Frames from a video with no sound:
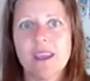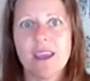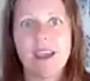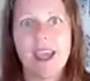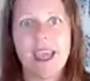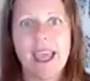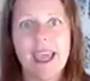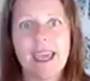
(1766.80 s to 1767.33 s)

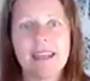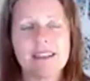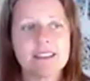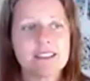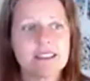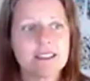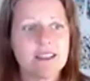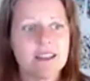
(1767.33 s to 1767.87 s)
And
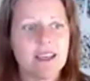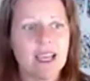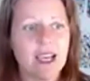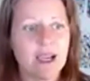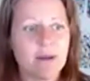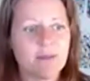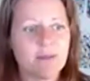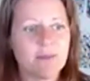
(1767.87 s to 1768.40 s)

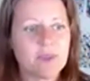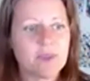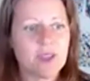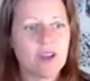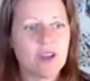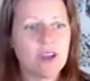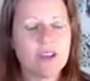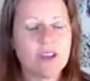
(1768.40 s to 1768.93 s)

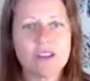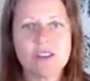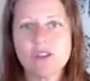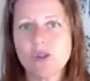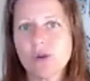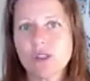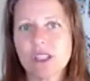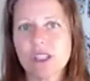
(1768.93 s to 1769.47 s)
her
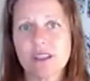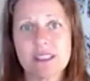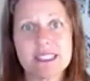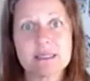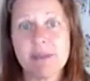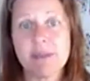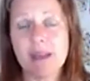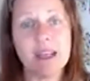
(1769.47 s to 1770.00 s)
daughter, this is
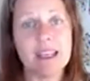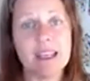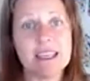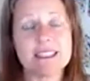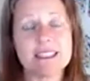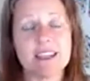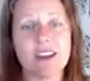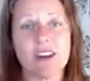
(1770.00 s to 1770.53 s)
many, many
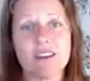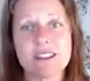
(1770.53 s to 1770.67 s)
years ago,